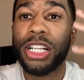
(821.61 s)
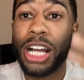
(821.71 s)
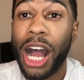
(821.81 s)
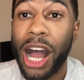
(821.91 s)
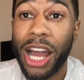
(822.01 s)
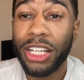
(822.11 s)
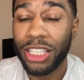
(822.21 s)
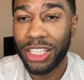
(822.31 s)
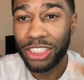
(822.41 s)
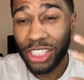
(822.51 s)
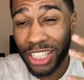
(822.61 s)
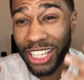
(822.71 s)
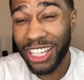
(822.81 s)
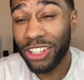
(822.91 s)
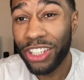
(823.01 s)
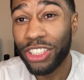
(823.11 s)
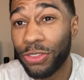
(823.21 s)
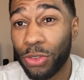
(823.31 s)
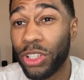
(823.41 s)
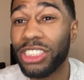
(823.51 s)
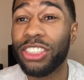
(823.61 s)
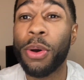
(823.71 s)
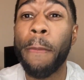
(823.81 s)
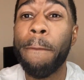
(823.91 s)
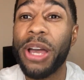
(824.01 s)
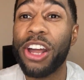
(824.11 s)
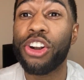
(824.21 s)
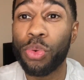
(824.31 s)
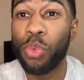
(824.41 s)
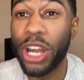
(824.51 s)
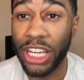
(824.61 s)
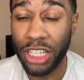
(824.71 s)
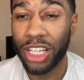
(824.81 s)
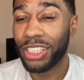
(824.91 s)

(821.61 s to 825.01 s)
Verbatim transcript: God and to hear his voice in a better way.